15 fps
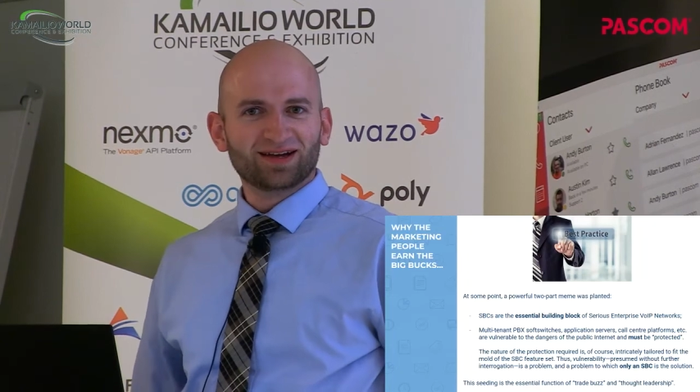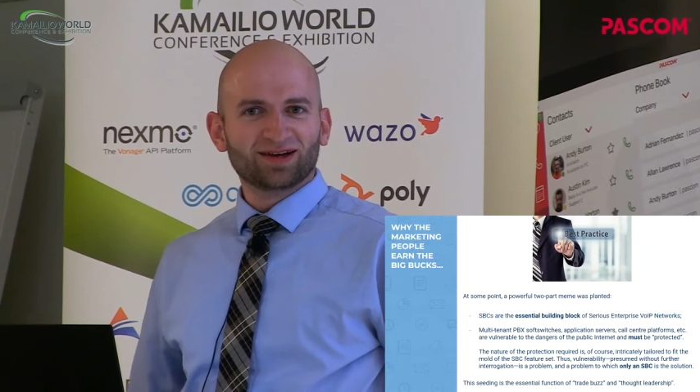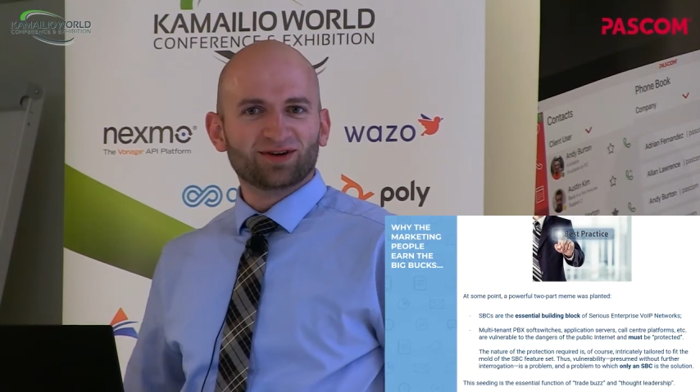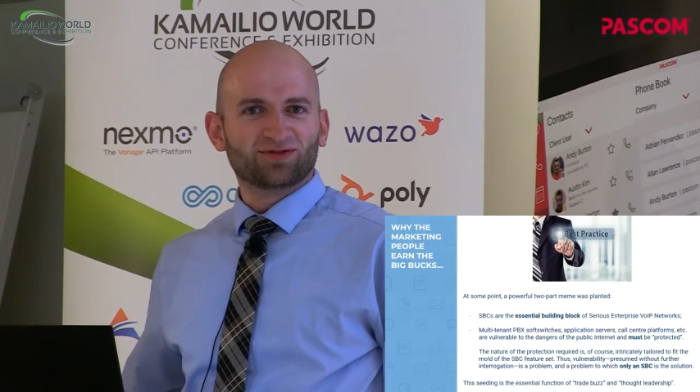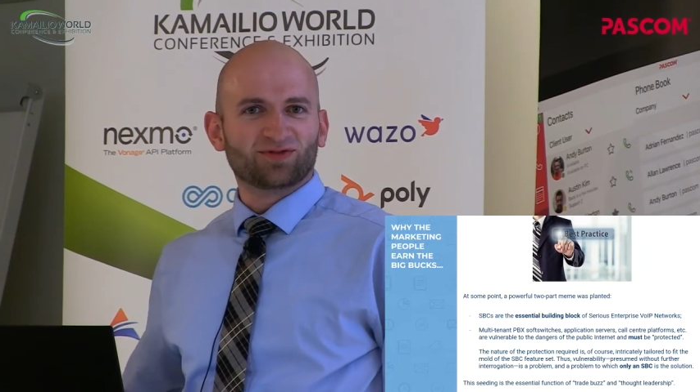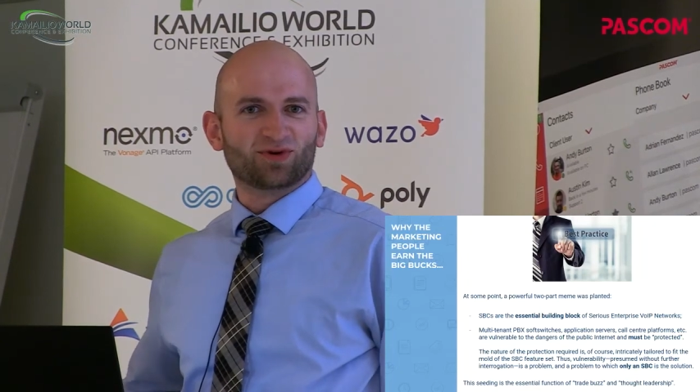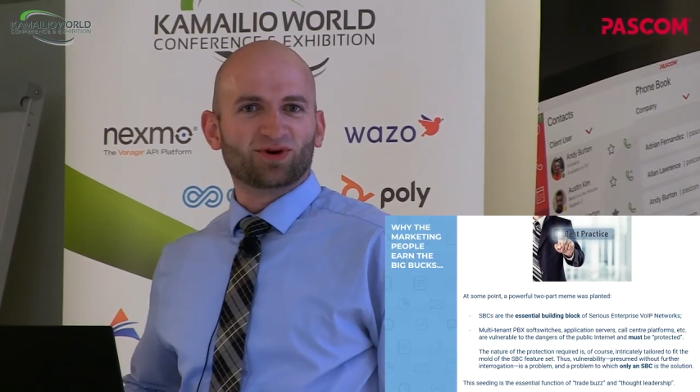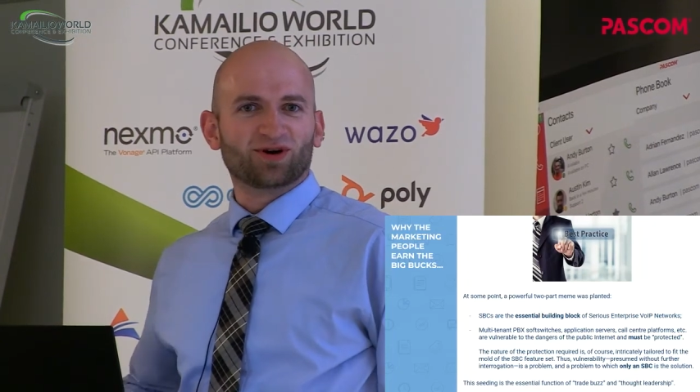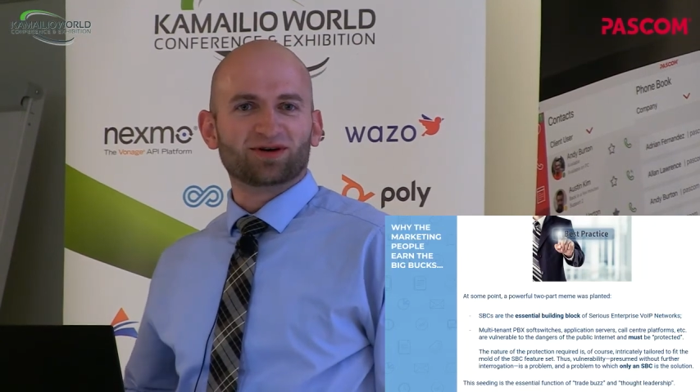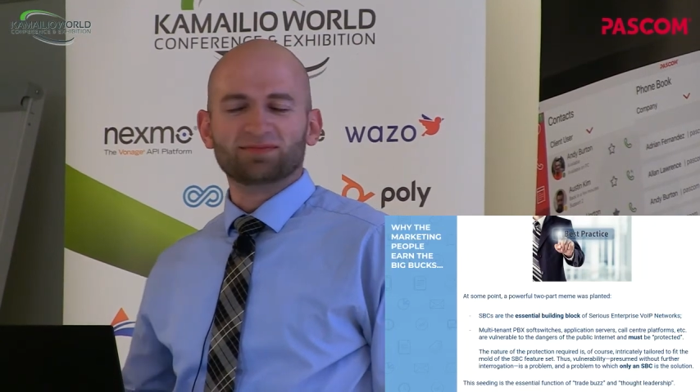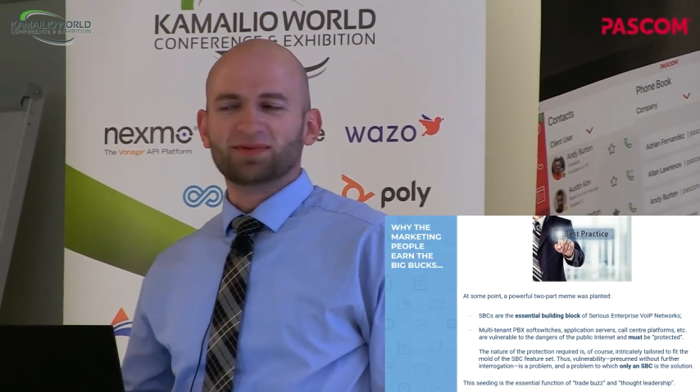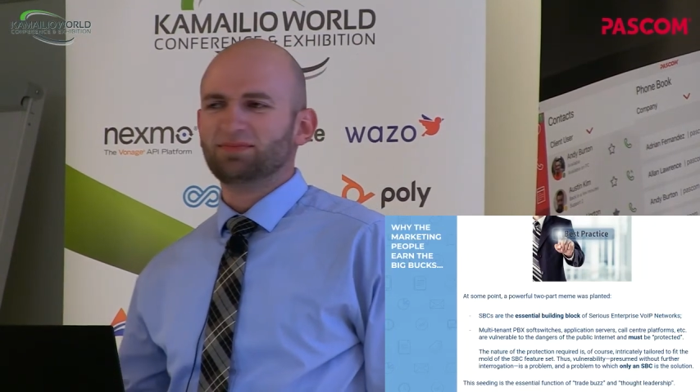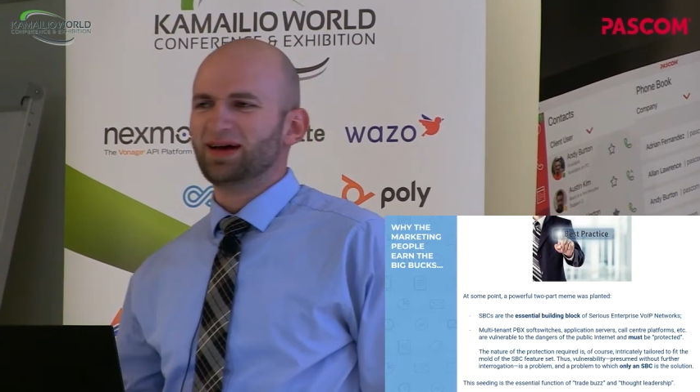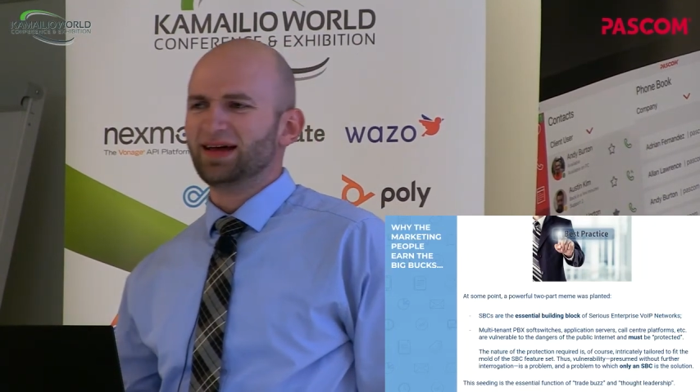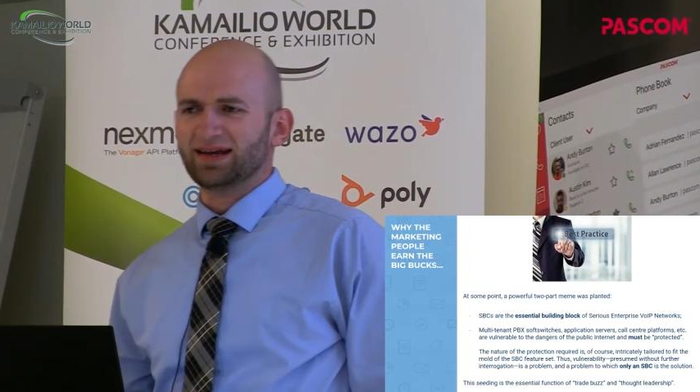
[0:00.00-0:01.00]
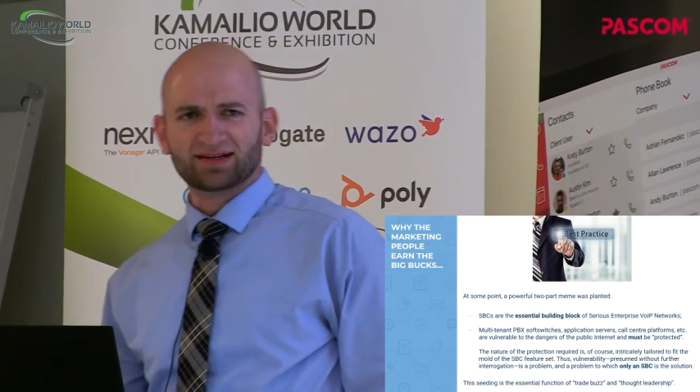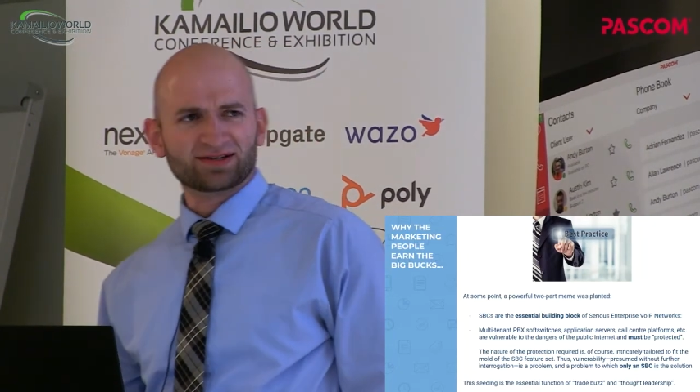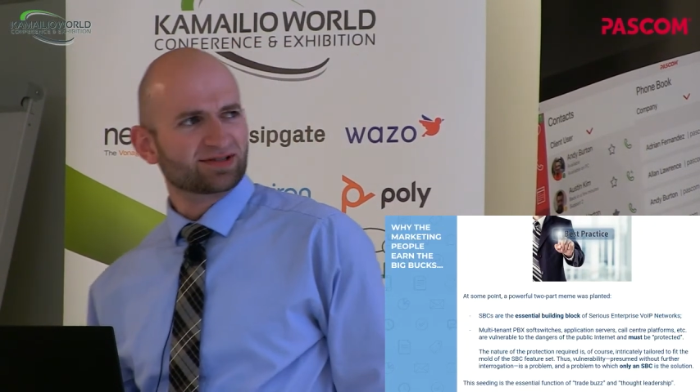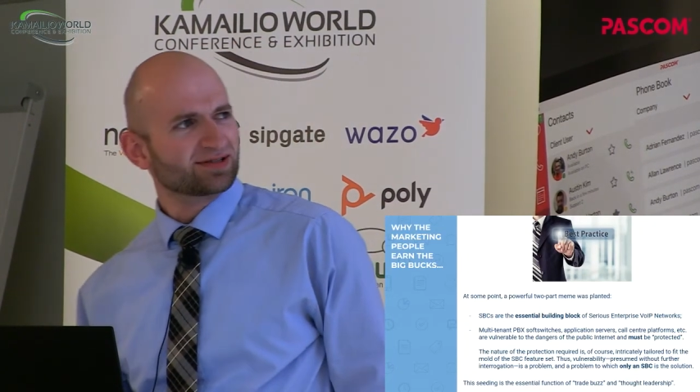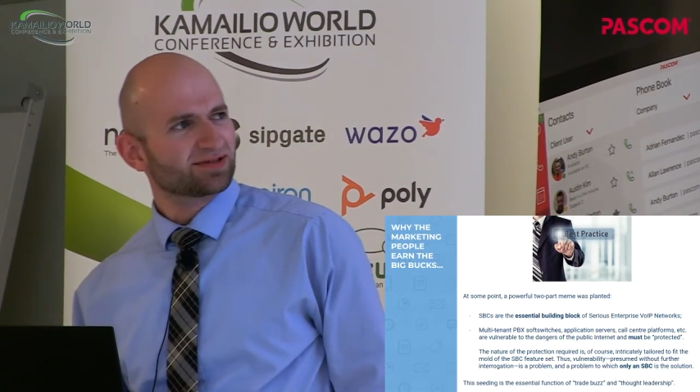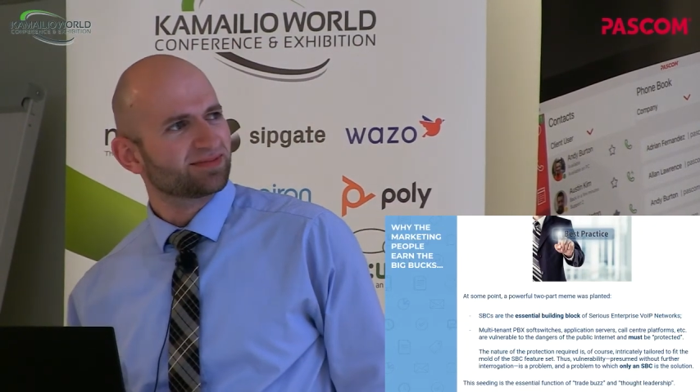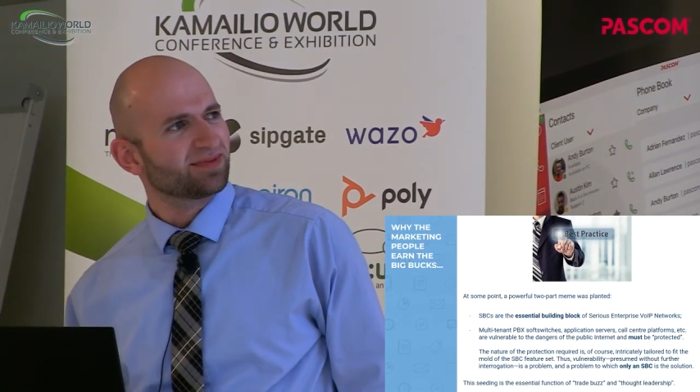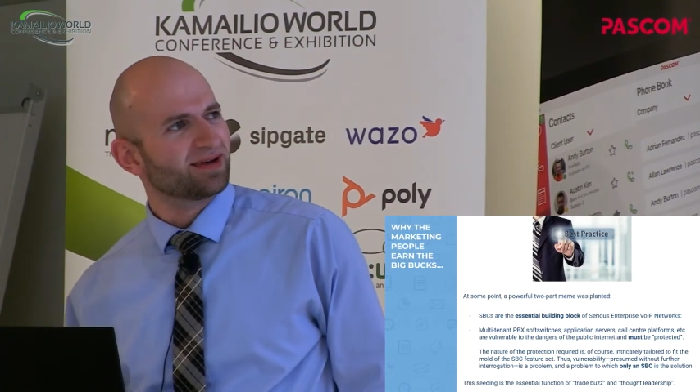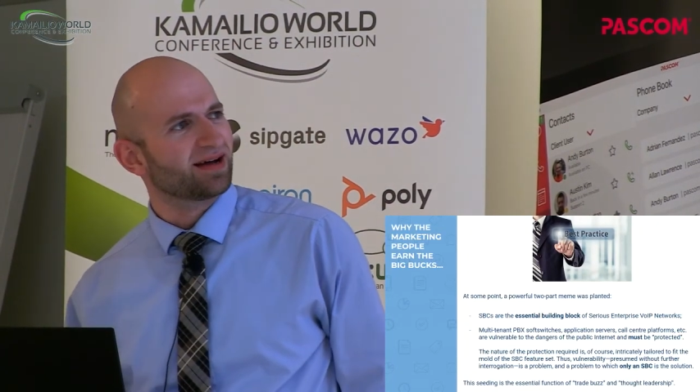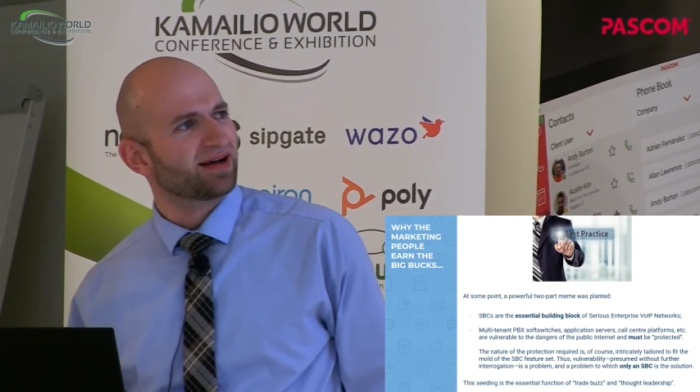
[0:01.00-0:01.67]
for mimetics